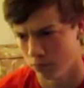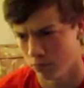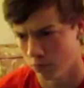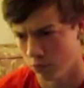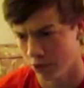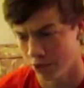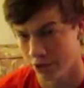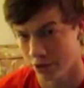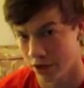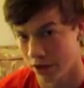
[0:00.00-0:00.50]

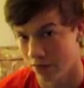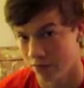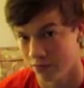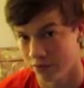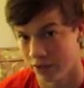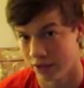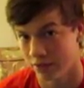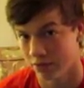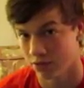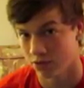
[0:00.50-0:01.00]
Wiener, I've
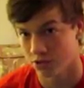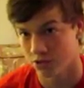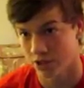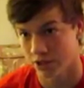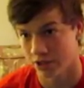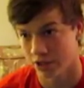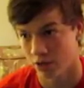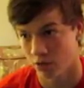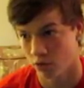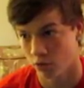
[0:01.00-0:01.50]
never
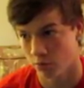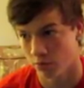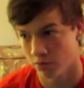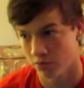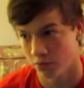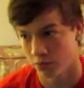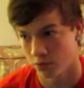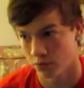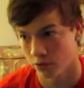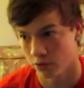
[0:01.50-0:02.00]
said that word
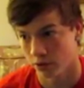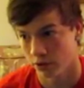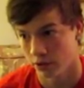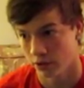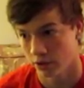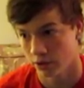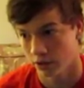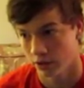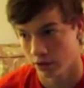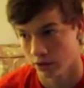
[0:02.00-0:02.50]
before.
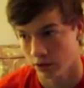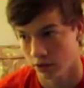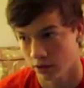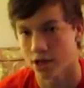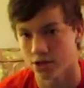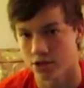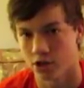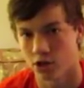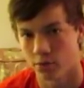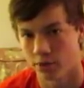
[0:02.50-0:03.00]
You
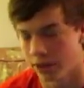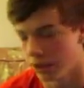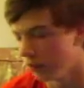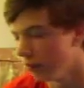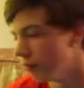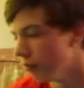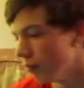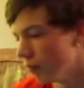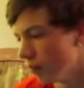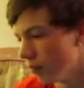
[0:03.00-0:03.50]
guys know me
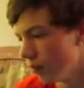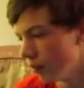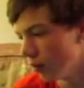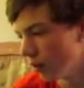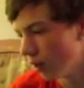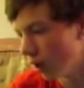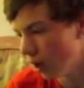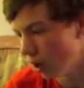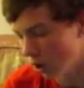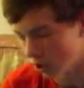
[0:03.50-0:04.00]

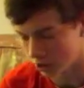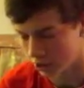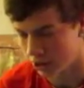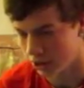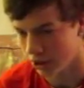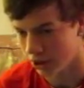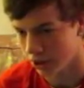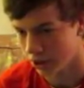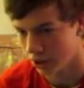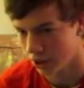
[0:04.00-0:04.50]
on
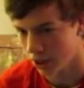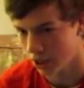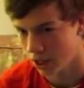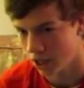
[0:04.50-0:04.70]
Keek.